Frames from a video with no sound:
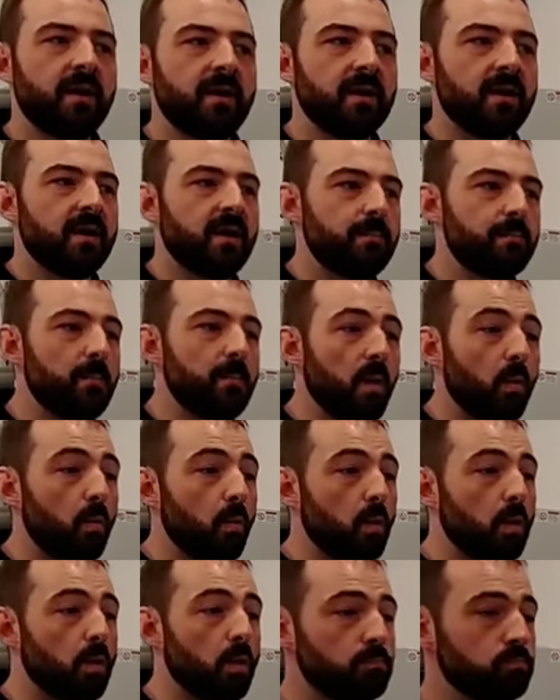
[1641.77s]
but
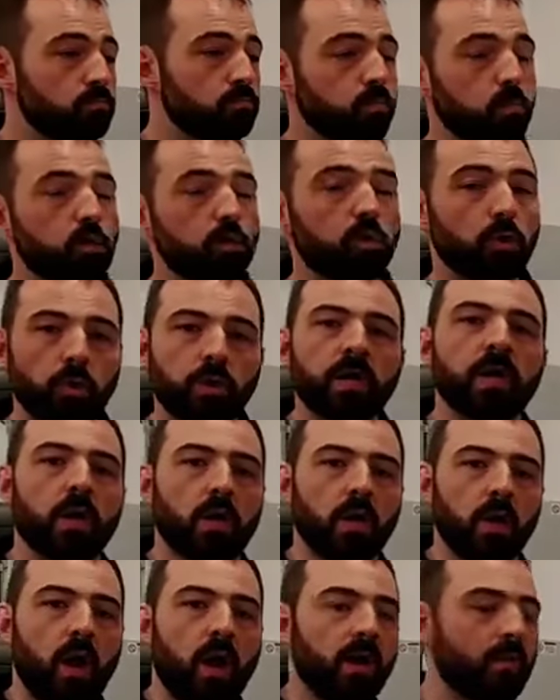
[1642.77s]
we're learning
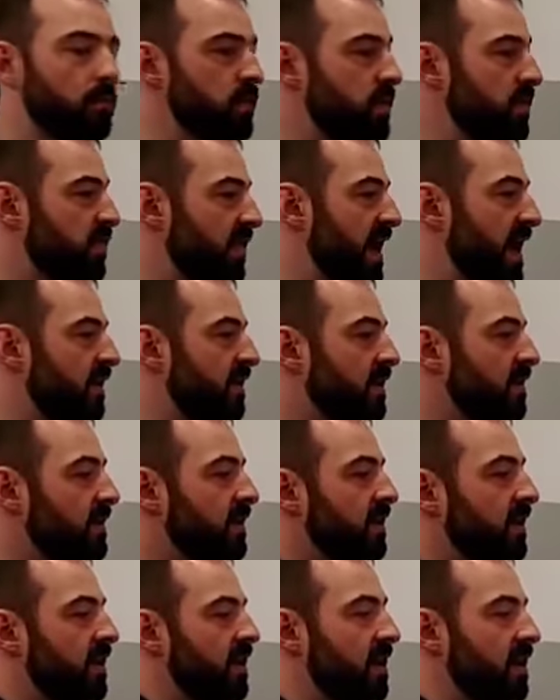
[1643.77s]
a lot with that.